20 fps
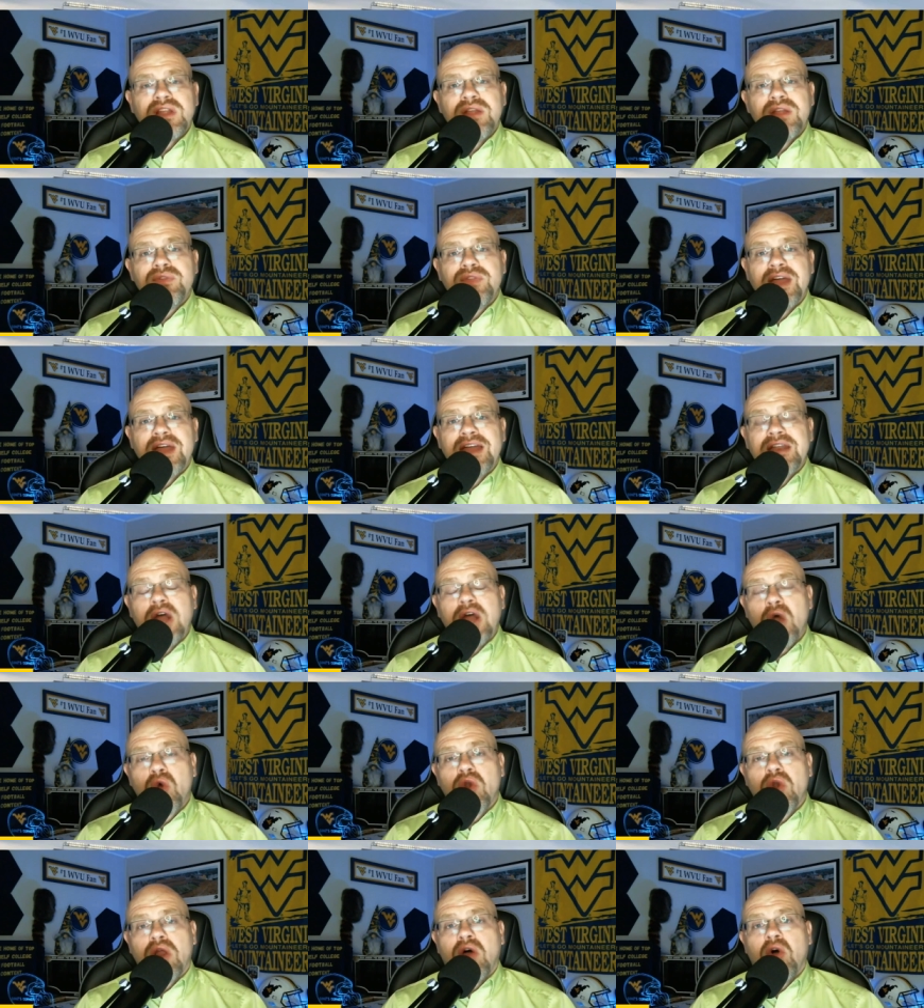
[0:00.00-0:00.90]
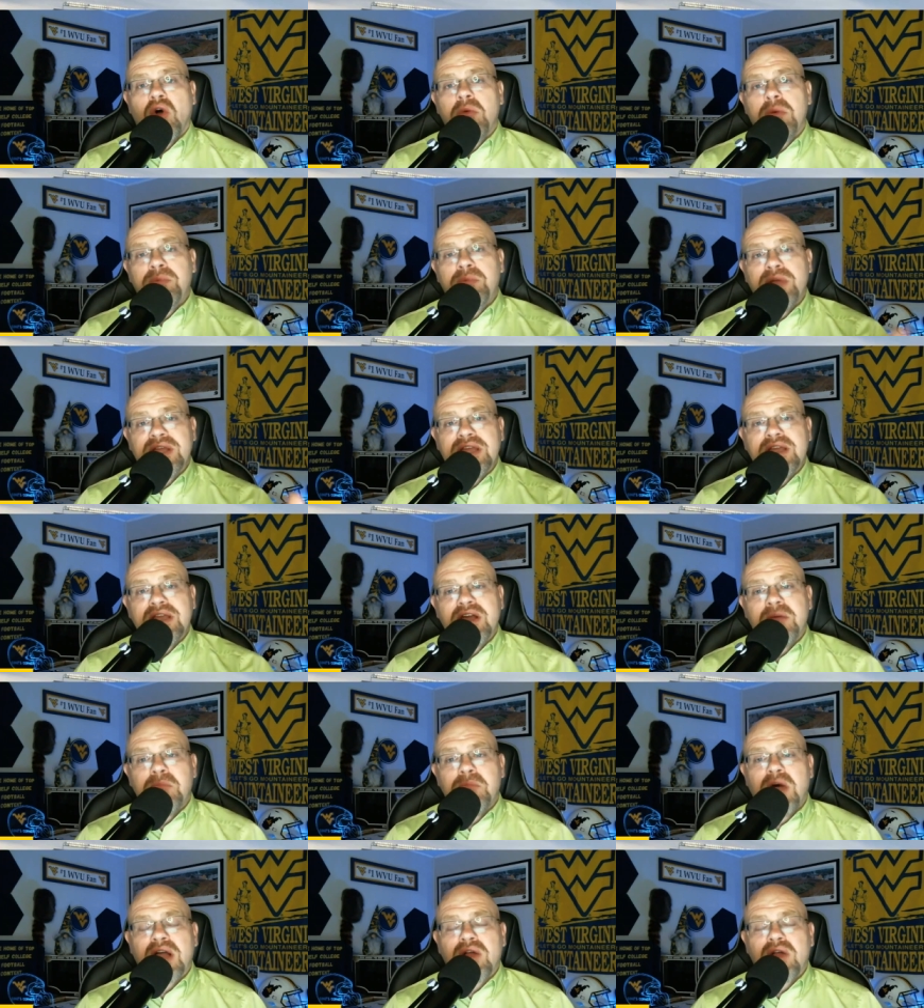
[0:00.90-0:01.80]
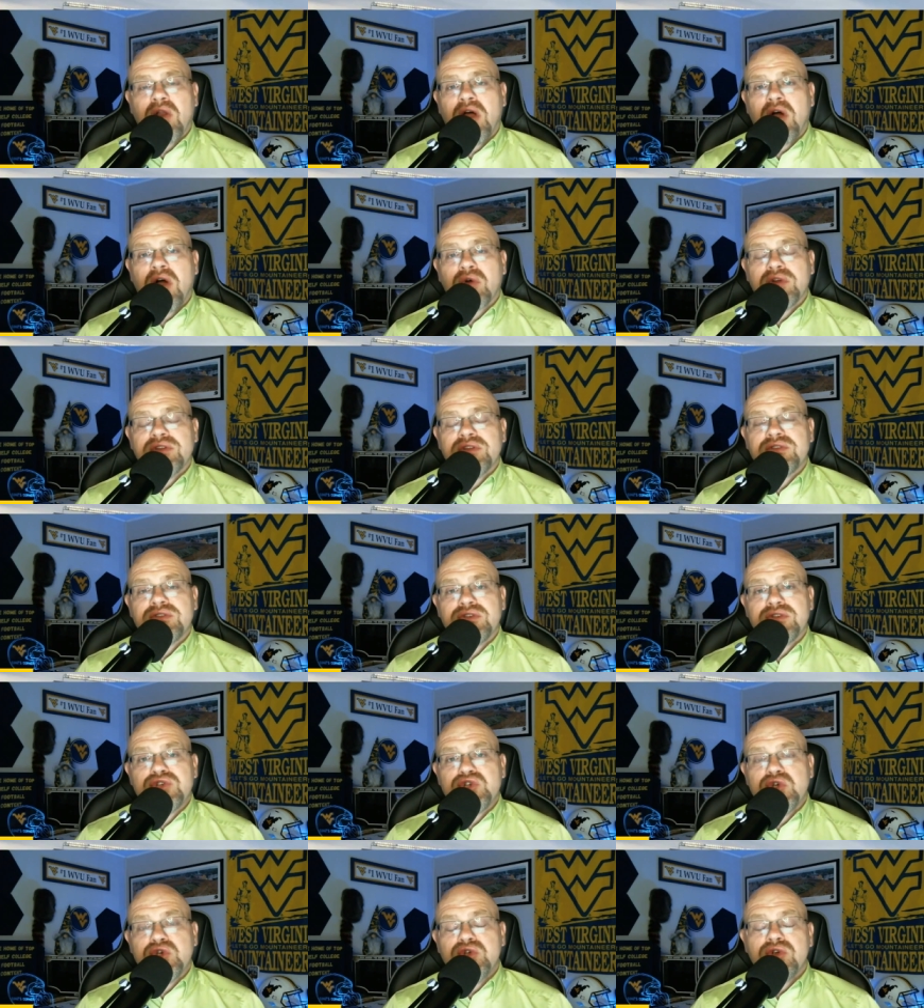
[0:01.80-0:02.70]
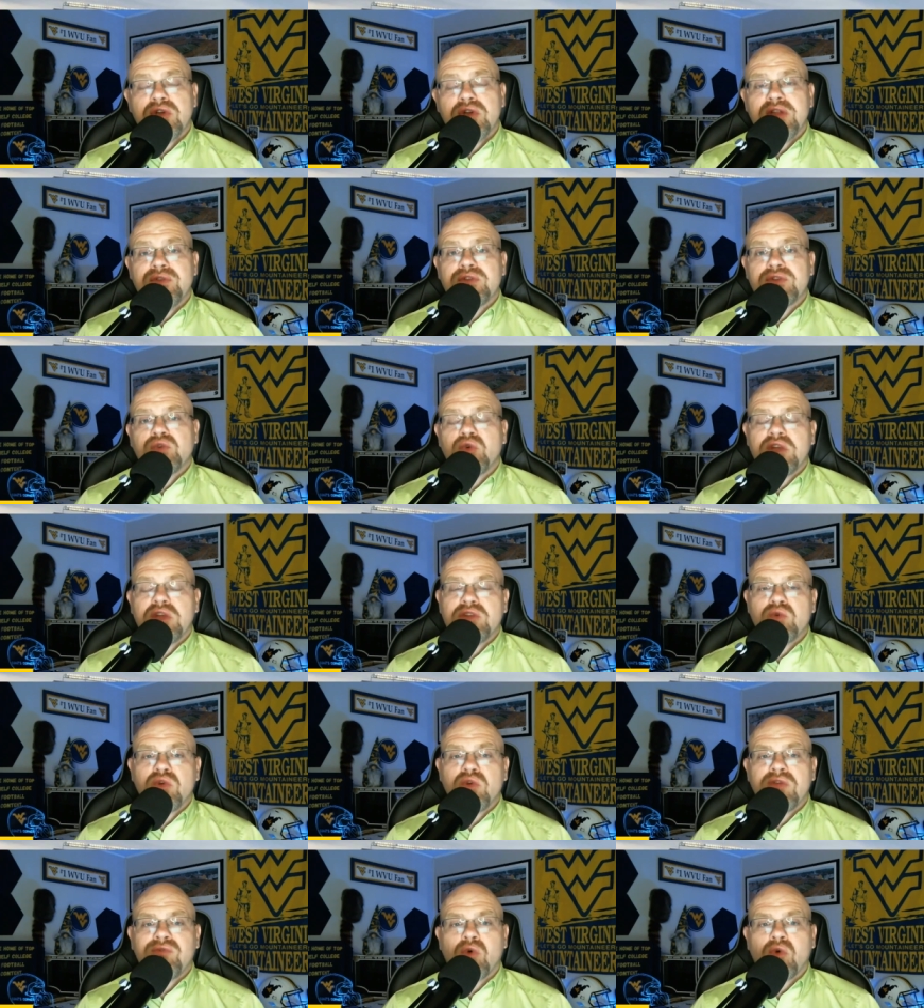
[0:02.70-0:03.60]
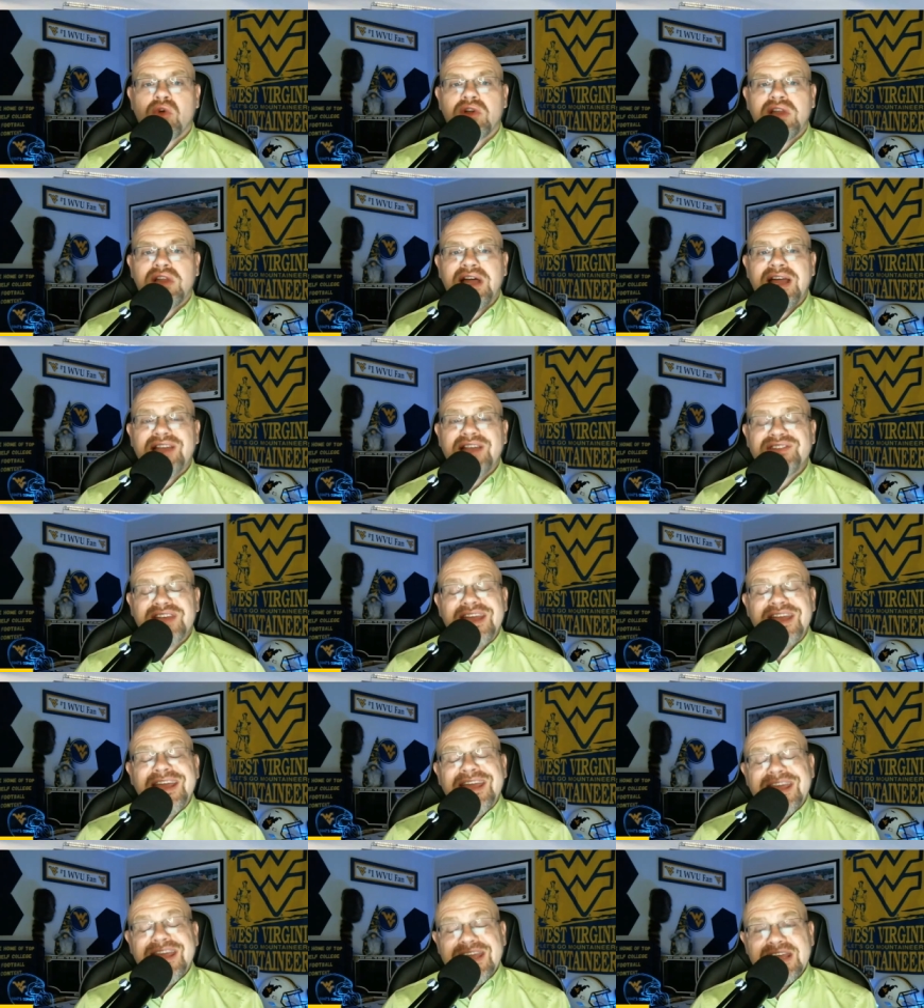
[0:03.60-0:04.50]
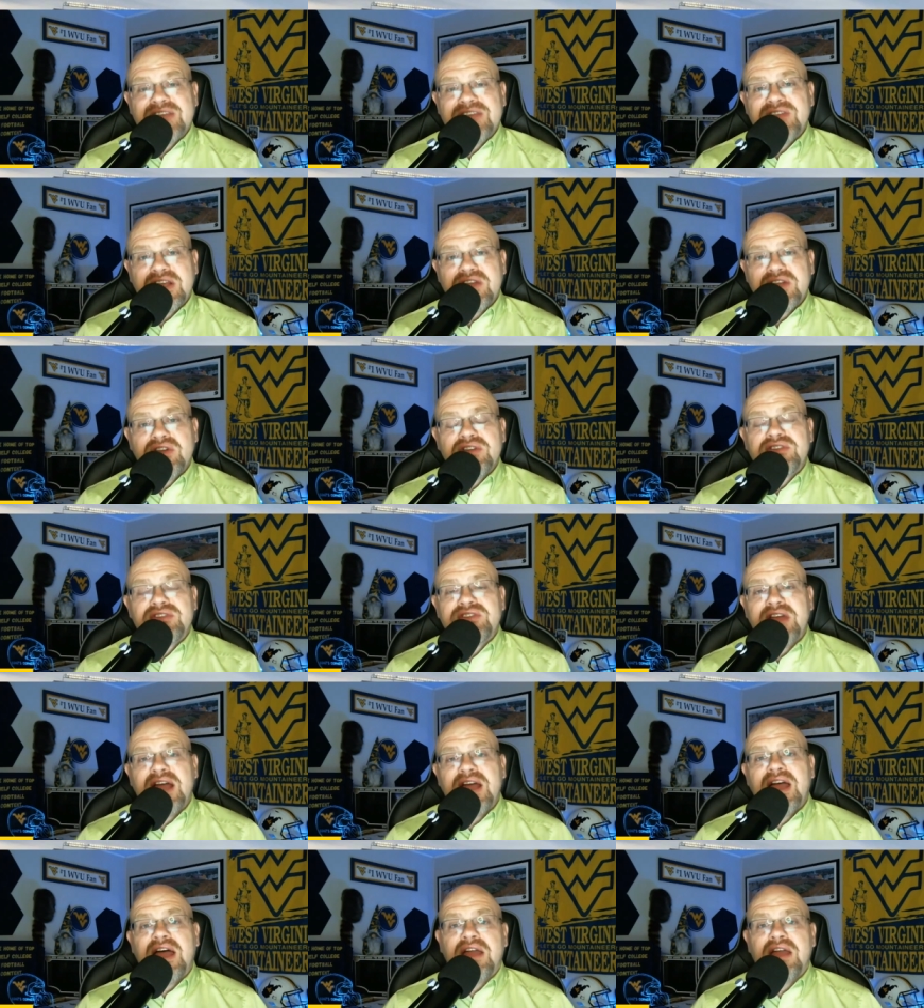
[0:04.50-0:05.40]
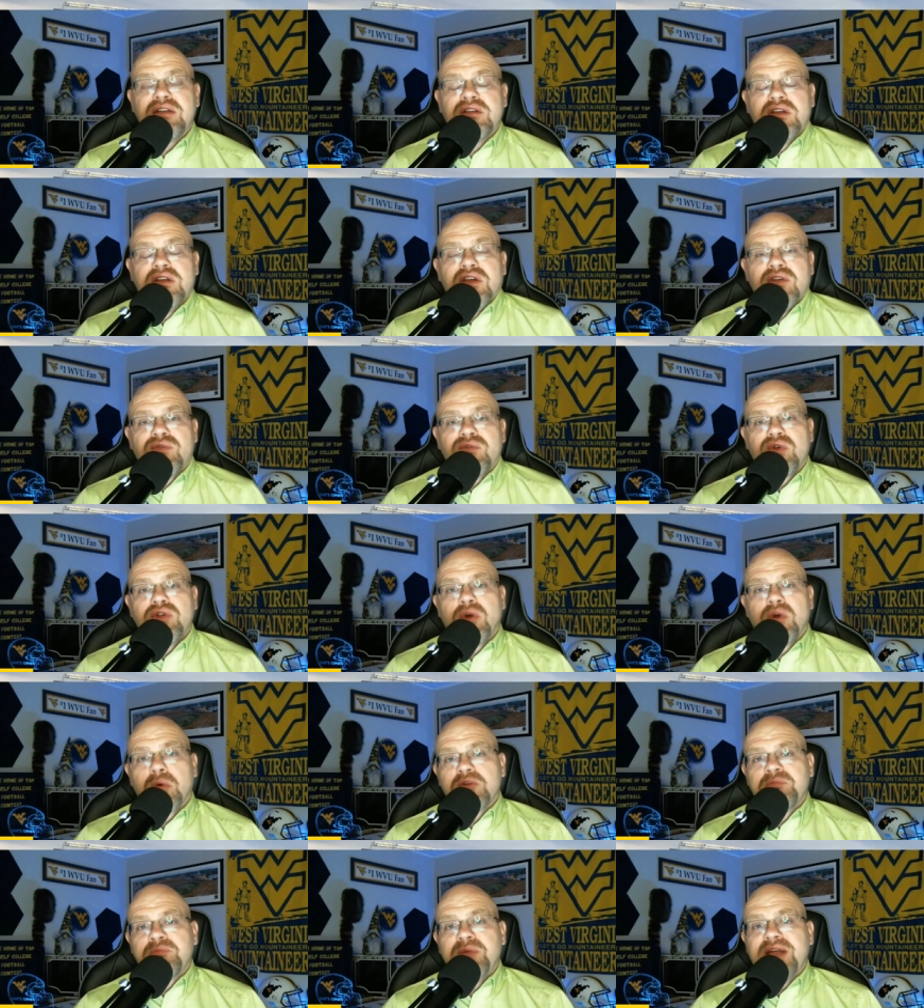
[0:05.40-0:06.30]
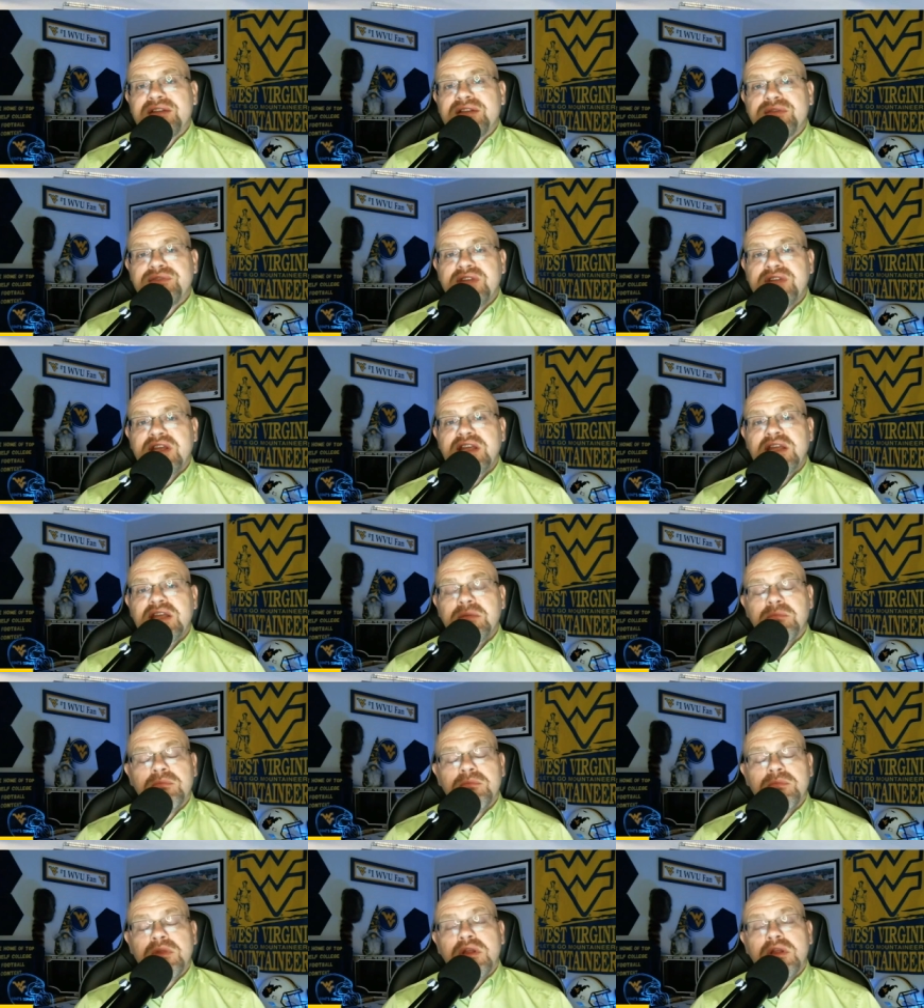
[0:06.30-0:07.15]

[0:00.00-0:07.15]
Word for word: that Oklahoma picking up Michael Hawkins Junior in the twenty twenty-four class is a good sign for your respective team?